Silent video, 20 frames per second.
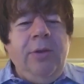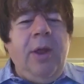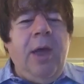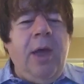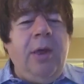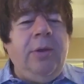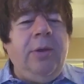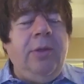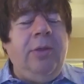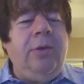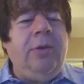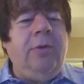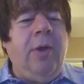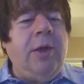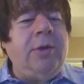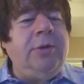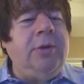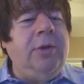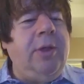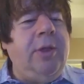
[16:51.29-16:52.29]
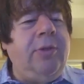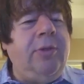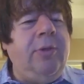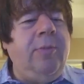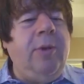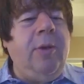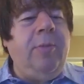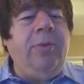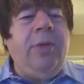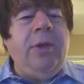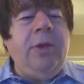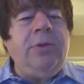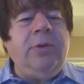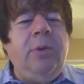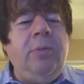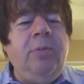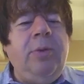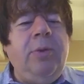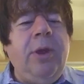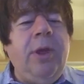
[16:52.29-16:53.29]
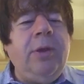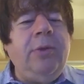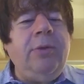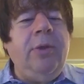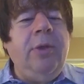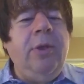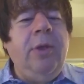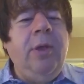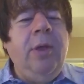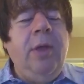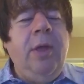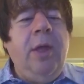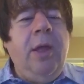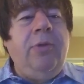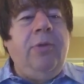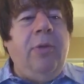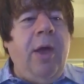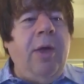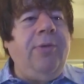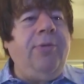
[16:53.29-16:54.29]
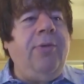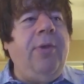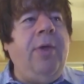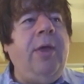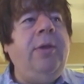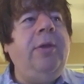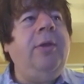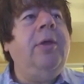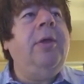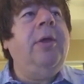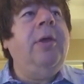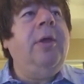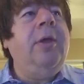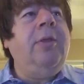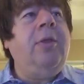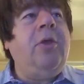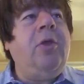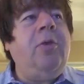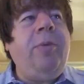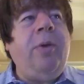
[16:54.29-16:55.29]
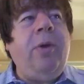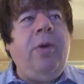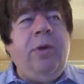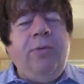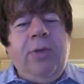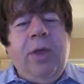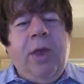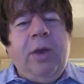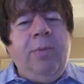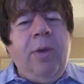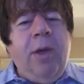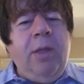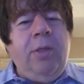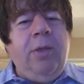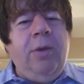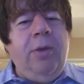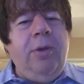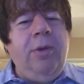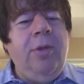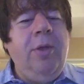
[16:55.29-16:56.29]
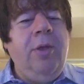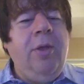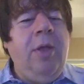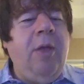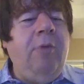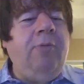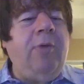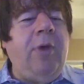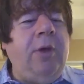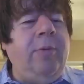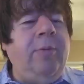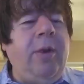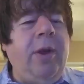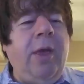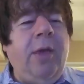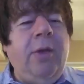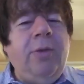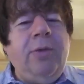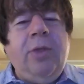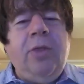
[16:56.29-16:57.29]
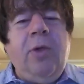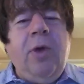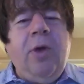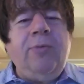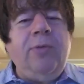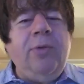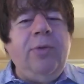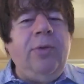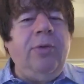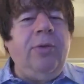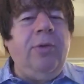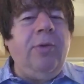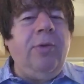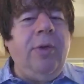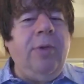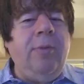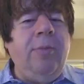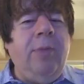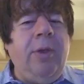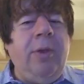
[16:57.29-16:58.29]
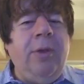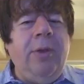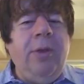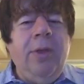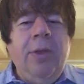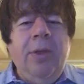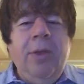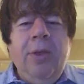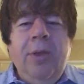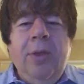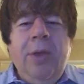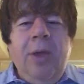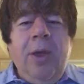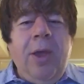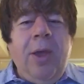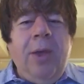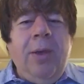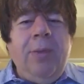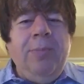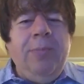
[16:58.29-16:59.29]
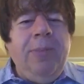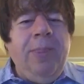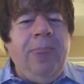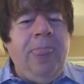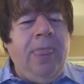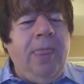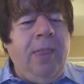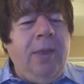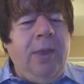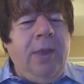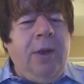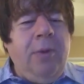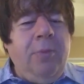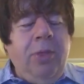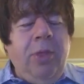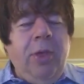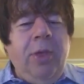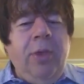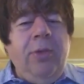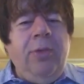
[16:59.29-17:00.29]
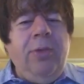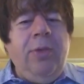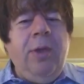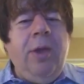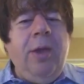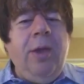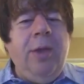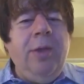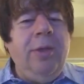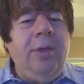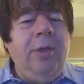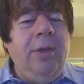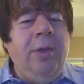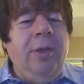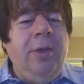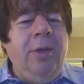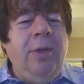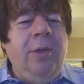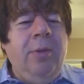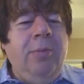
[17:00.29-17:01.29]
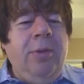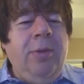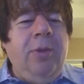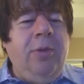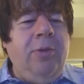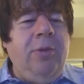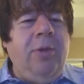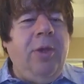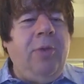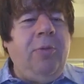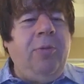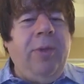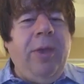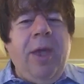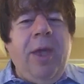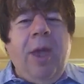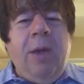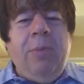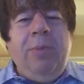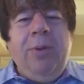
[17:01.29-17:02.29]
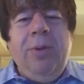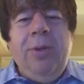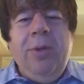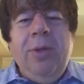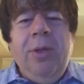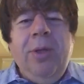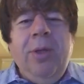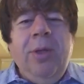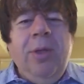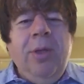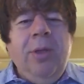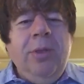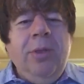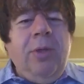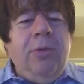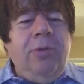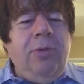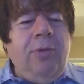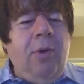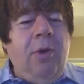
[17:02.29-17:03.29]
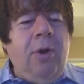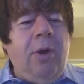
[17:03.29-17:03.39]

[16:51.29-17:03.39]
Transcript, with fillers: not in the direction that the manipulation would predict. And so I've said, in the spirit of Ted Butler, if anybody has a thoughtful disagreement, you know, please speak up. This